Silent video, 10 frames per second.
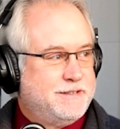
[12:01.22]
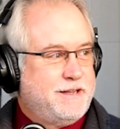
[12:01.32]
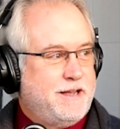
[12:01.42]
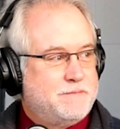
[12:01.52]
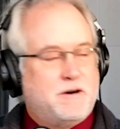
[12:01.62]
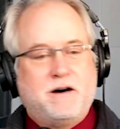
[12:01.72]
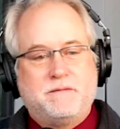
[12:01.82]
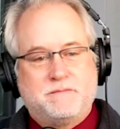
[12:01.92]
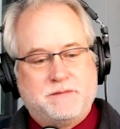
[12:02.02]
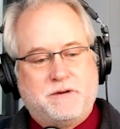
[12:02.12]
And
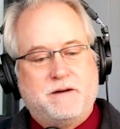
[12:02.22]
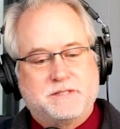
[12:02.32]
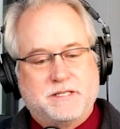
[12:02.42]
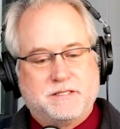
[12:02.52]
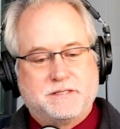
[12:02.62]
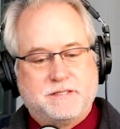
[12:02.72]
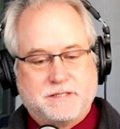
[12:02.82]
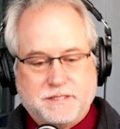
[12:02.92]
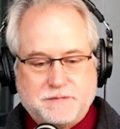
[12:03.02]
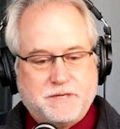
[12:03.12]
my mom says,
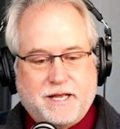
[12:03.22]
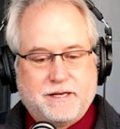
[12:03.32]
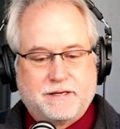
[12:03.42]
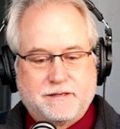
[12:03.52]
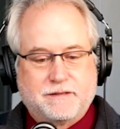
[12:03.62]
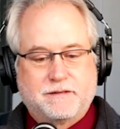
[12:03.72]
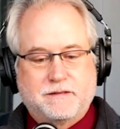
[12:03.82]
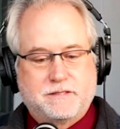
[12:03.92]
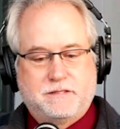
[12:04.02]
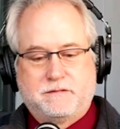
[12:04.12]
"This is money."
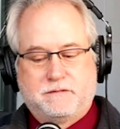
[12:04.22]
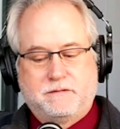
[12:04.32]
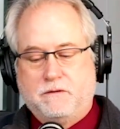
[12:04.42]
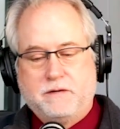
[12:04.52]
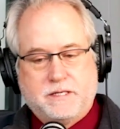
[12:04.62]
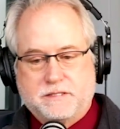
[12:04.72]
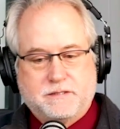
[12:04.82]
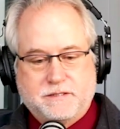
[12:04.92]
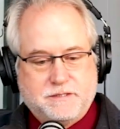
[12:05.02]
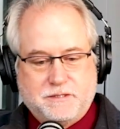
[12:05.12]
I said, "No, it
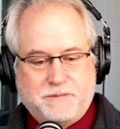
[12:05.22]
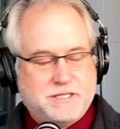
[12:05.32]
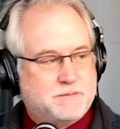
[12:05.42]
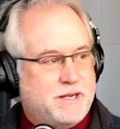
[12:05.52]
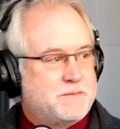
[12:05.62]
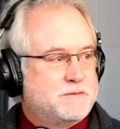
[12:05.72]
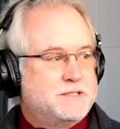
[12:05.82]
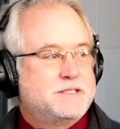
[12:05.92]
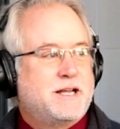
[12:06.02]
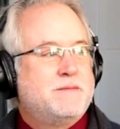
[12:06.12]
isn't. This is a piece of paper with
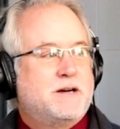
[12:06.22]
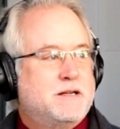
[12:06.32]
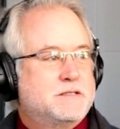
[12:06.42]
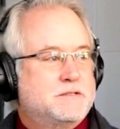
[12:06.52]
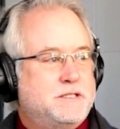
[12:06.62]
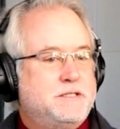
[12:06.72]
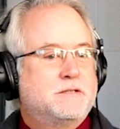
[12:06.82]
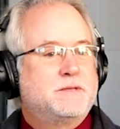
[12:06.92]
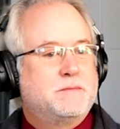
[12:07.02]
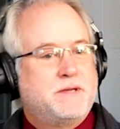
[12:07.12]
his name on it." So she
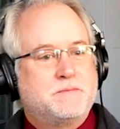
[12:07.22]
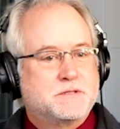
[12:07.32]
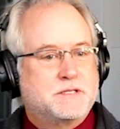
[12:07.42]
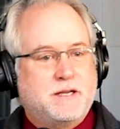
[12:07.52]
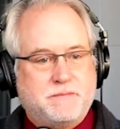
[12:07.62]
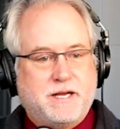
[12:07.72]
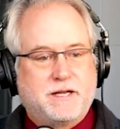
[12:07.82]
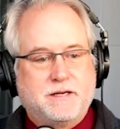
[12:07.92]
took me to People's State Bank.